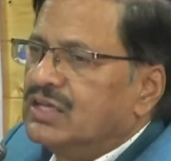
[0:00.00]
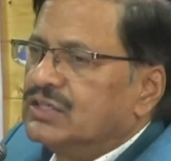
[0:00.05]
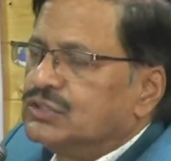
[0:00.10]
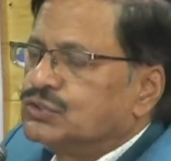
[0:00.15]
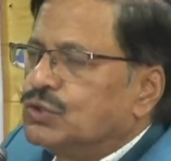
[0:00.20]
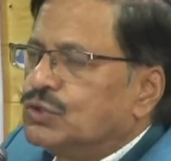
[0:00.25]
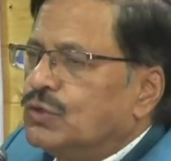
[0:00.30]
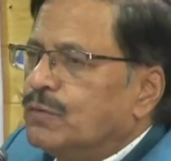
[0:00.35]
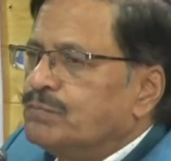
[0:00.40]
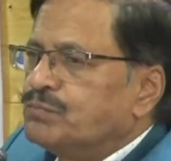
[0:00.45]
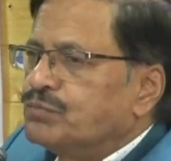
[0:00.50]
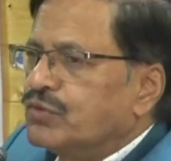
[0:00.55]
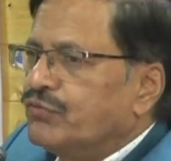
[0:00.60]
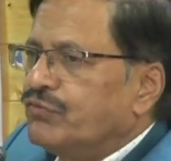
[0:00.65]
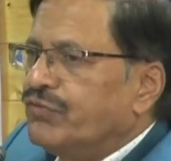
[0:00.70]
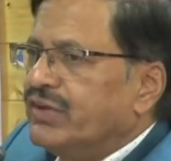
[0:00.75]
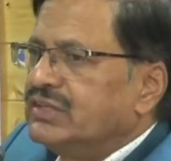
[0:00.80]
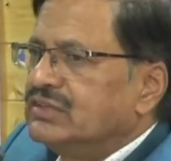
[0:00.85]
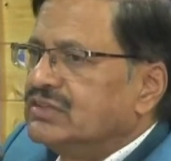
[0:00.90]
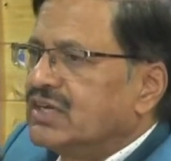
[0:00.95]
So
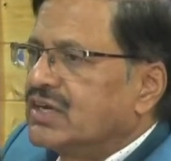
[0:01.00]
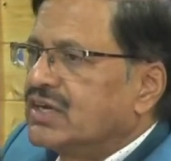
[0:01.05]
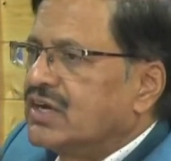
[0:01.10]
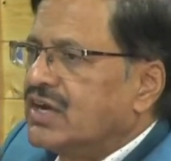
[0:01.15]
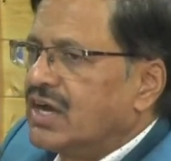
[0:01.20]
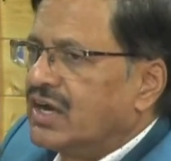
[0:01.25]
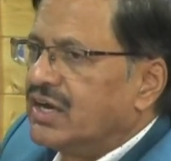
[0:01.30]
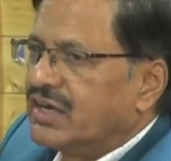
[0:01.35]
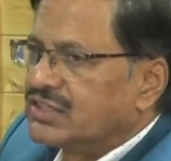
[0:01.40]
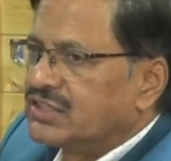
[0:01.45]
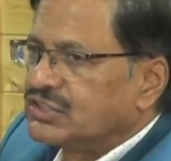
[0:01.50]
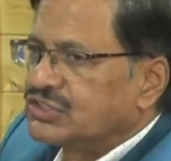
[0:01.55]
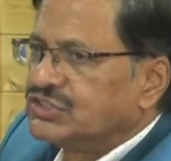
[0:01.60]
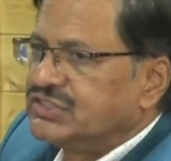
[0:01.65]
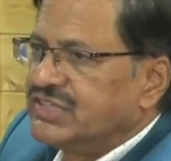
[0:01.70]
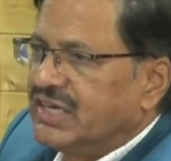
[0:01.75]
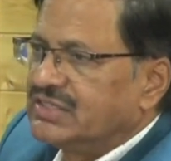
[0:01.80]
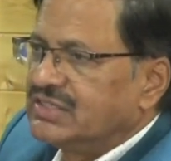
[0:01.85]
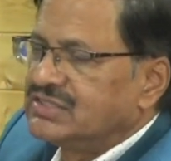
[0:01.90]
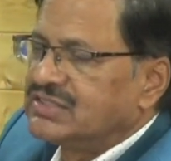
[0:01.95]
when the color
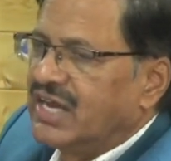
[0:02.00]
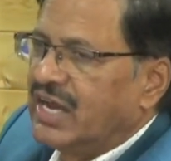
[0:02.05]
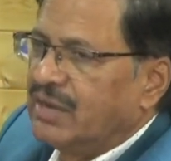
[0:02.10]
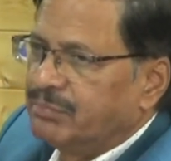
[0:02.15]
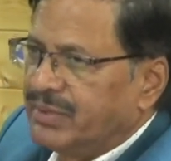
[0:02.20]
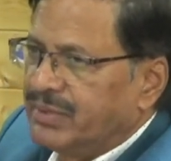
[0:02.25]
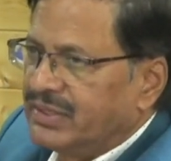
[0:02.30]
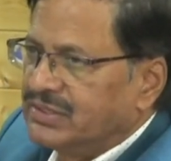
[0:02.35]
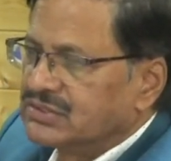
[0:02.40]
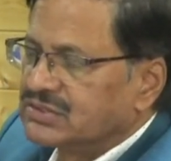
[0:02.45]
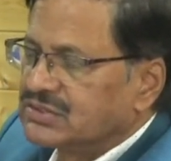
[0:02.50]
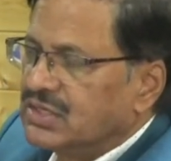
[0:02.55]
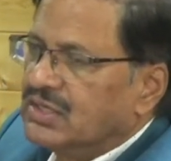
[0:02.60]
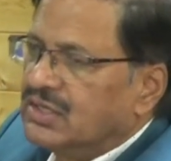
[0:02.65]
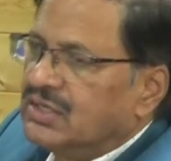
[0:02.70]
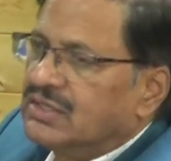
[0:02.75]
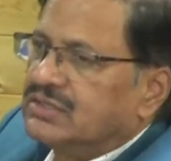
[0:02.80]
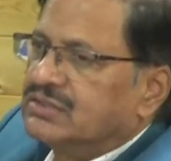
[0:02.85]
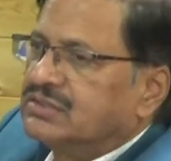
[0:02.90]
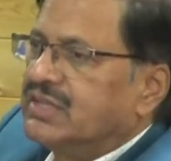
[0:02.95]
change happens,
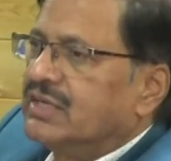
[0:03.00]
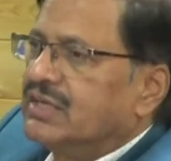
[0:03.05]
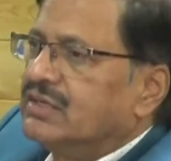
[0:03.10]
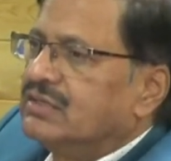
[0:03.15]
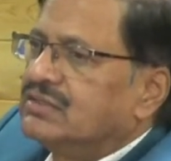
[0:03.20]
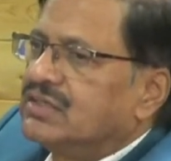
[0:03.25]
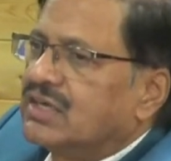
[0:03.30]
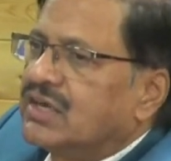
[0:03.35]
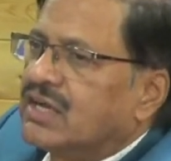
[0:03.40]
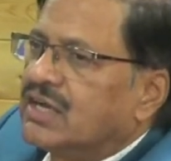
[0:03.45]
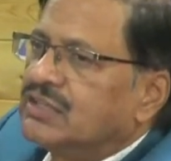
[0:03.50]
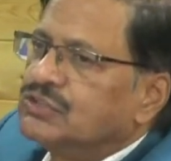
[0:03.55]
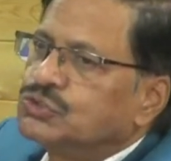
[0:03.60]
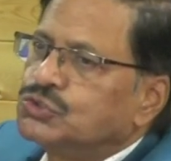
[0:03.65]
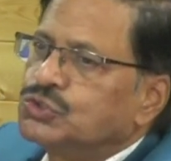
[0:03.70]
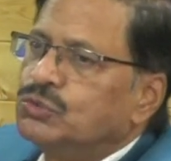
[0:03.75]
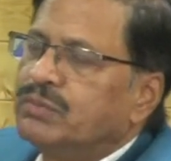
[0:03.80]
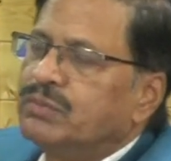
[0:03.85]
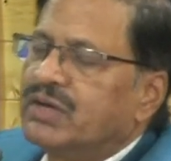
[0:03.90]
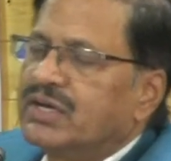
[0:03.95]
then the
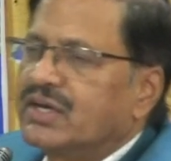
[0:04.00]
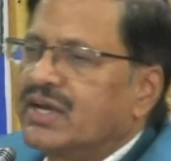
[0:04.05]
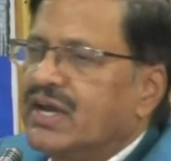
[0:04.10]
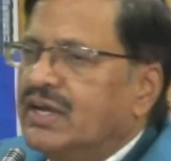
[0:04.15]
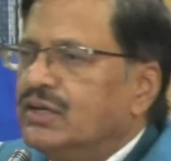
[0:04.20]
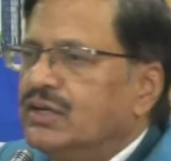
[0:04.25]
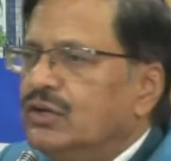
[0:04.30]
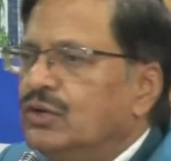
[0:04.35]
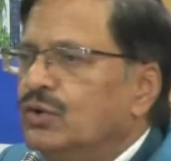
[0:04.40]
consumer can